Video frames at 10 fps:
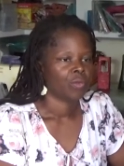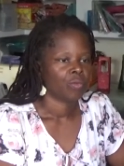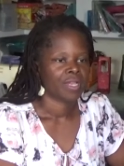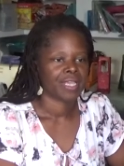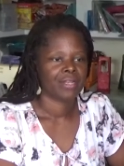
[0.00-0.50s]

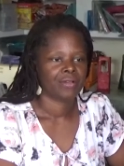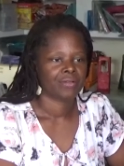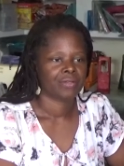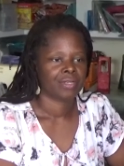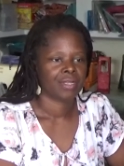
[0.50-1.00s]
working
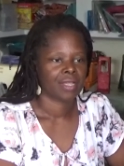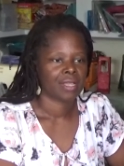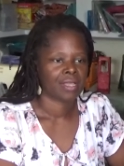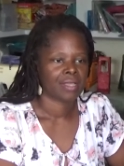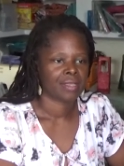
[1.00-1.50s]
on
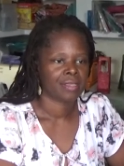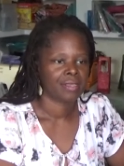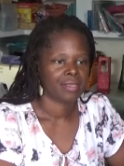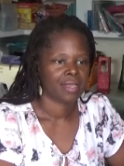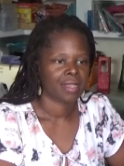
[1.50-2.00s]
a
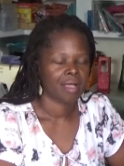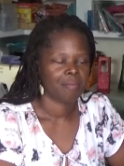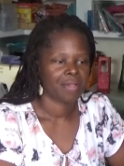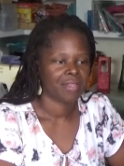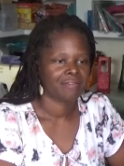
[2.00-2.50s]

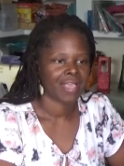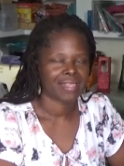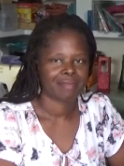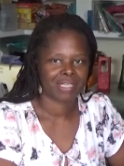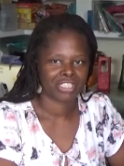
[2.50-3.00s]
couple of
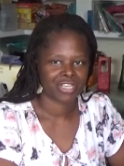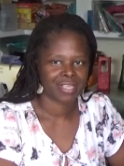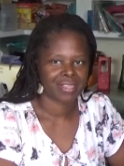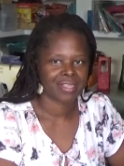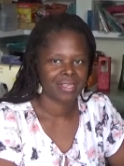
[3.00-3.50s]

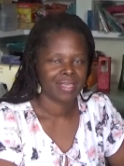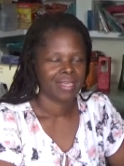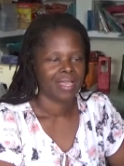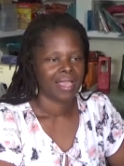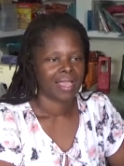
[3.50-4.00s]
exhibitions
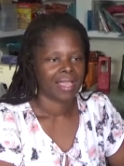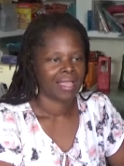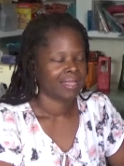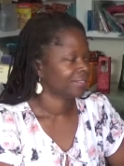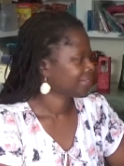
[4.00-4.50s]

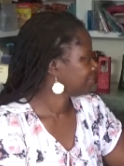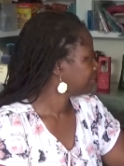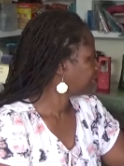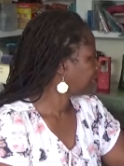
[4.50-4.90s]
and